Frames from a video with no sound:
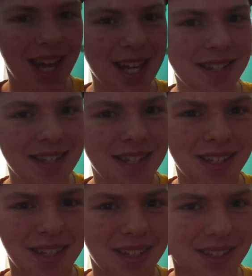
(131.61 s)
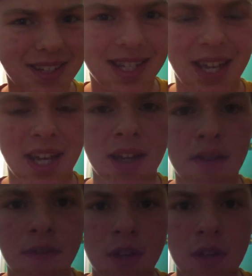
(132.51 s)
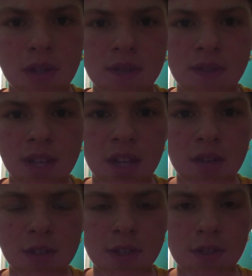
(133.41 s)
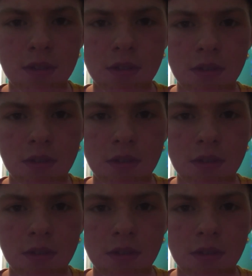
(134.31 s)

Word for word: 8 to 10 of those videos.